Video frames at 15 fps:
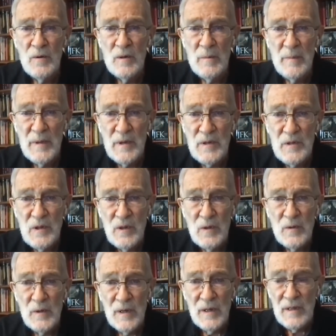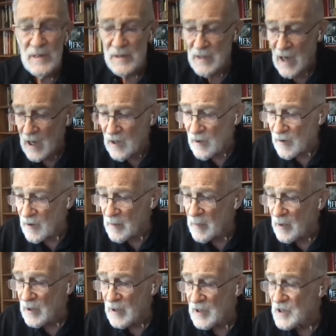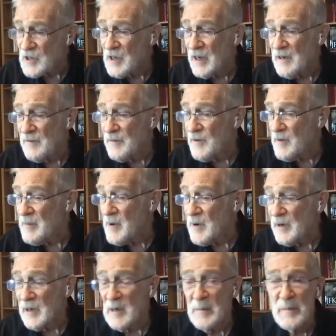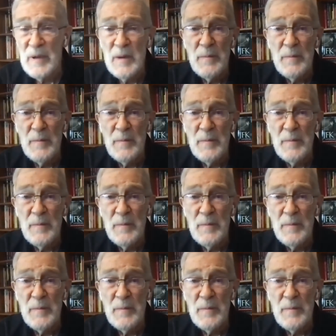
would be so intolerable a sight for American